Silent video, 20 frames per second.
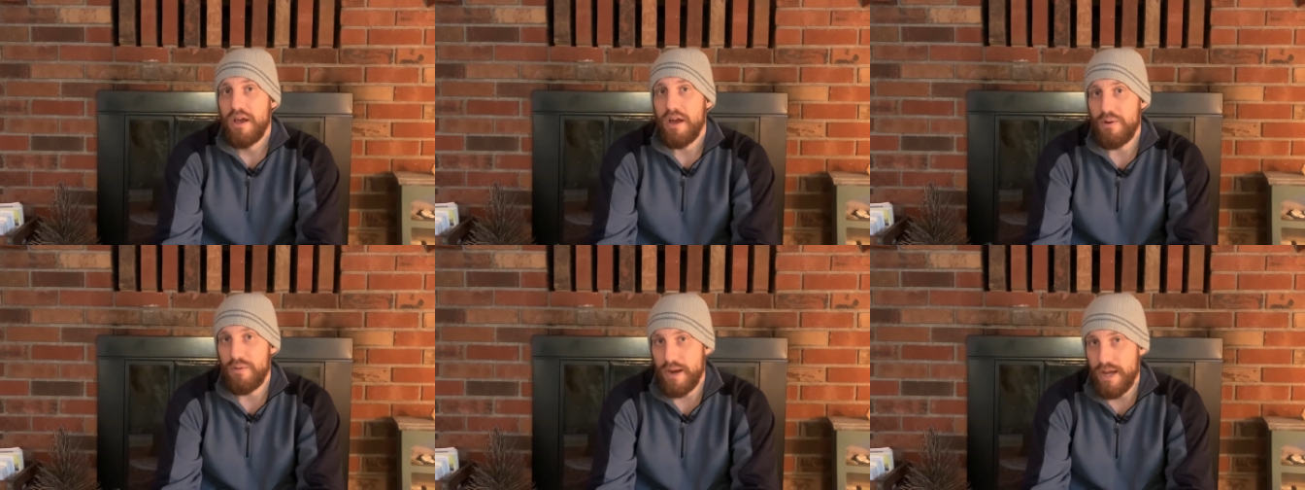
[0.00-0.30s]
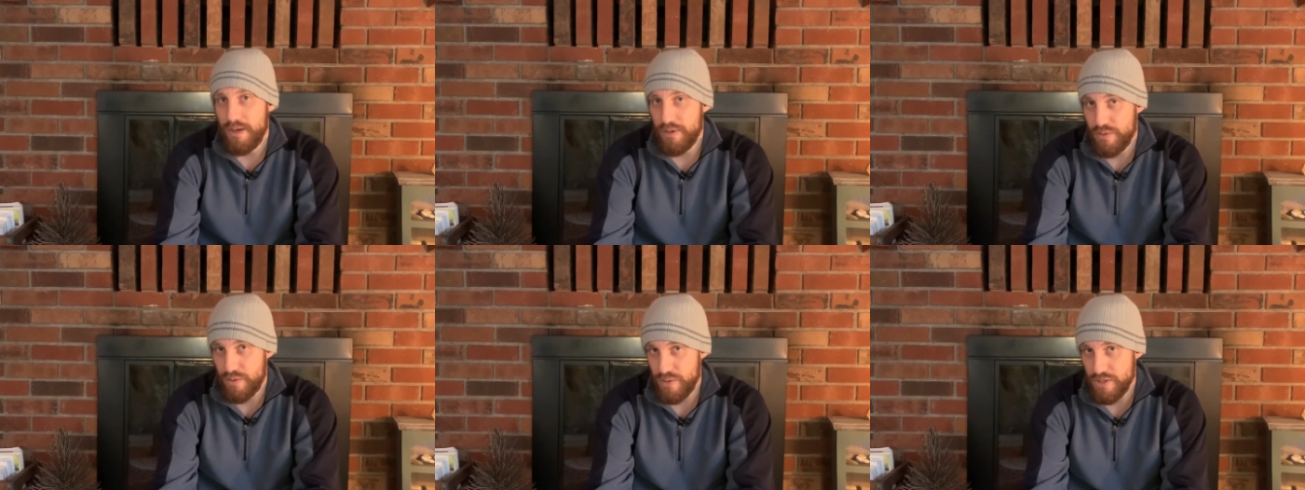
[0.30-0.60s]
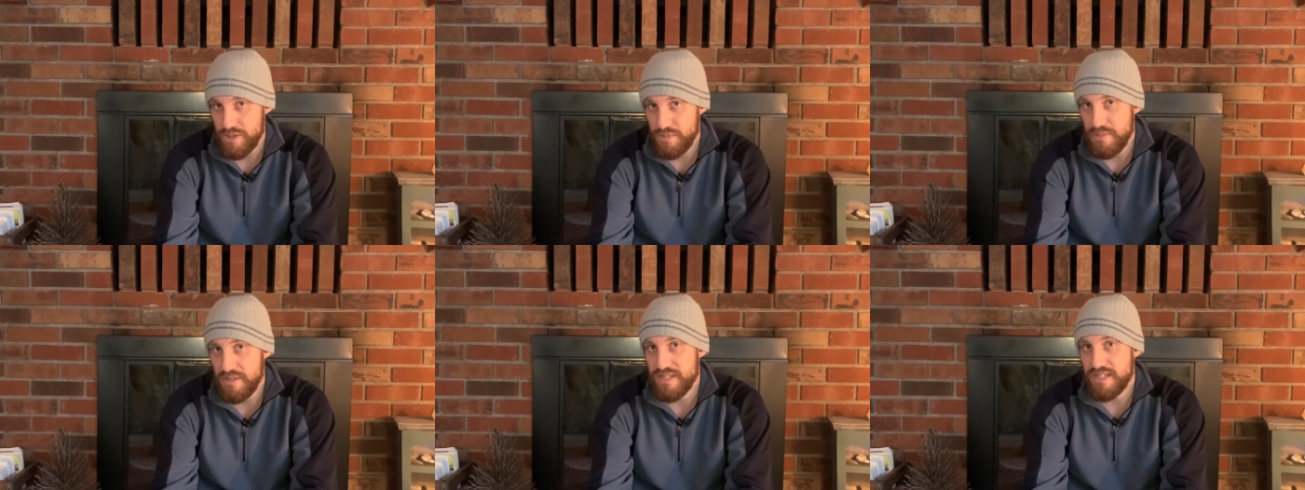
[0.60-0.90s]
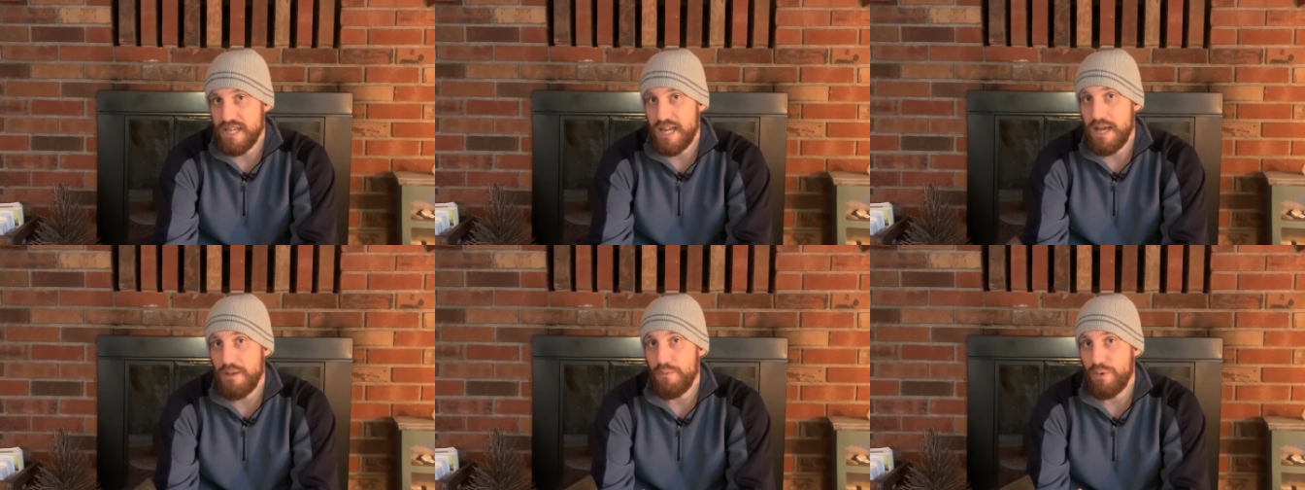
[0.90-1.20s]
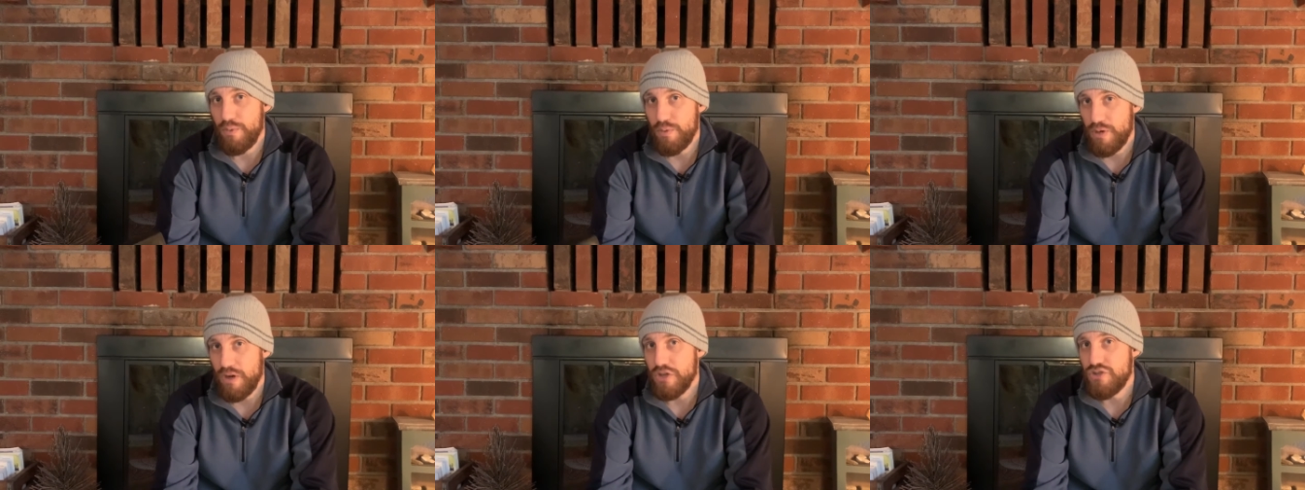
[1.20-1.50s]
around Christmas time
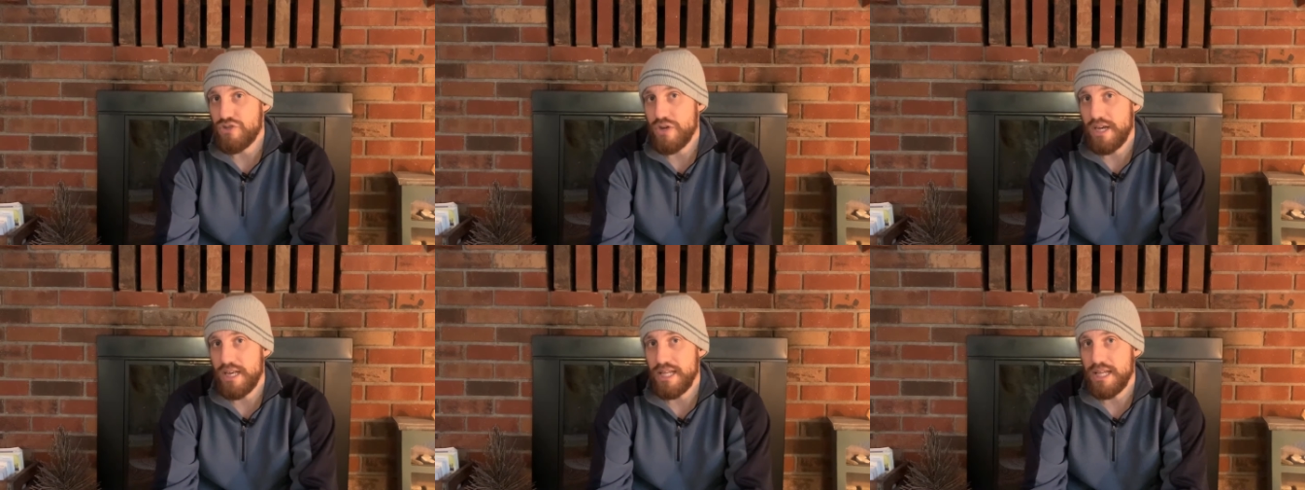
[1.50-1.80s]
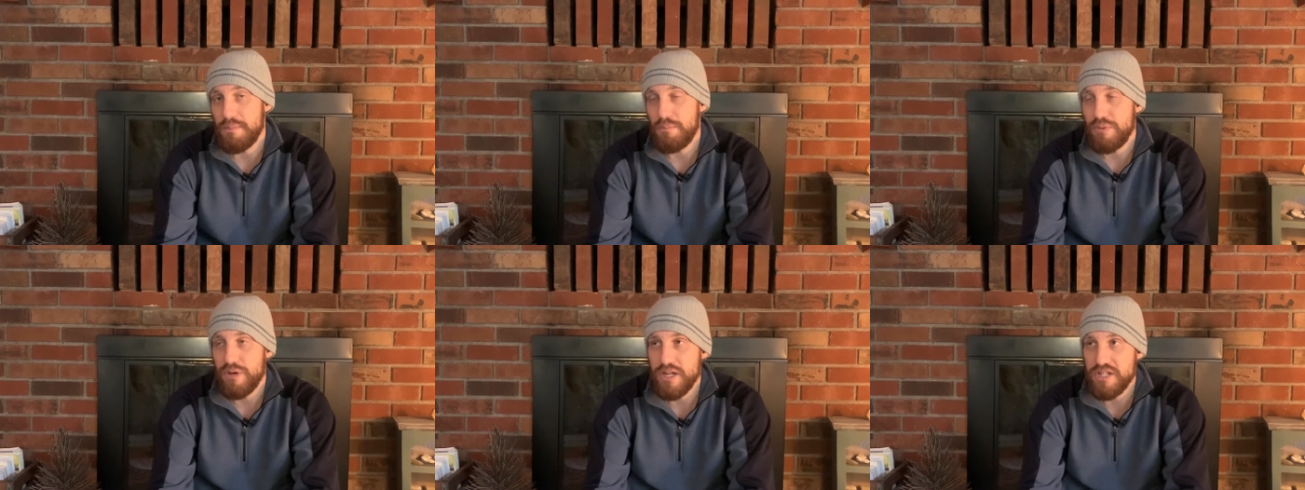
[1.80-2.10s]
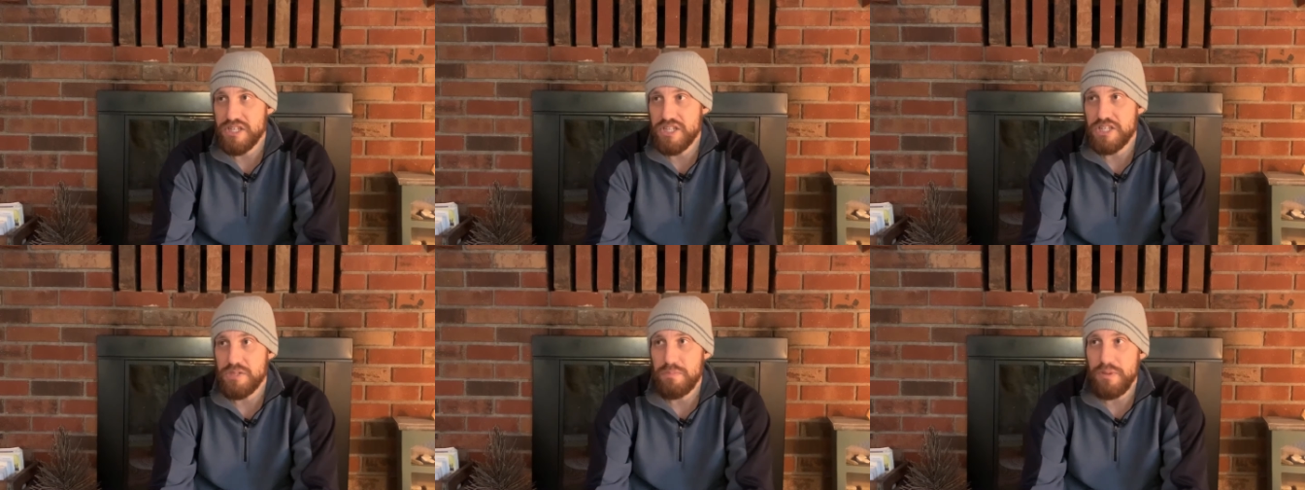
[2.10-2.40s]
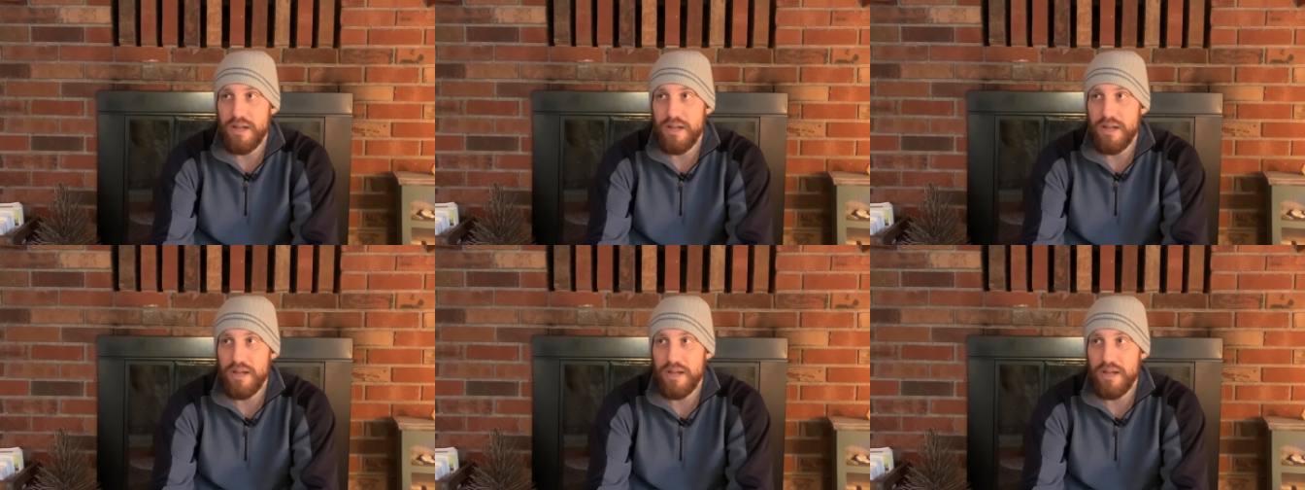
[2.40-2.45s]
when we're all trying to get presents.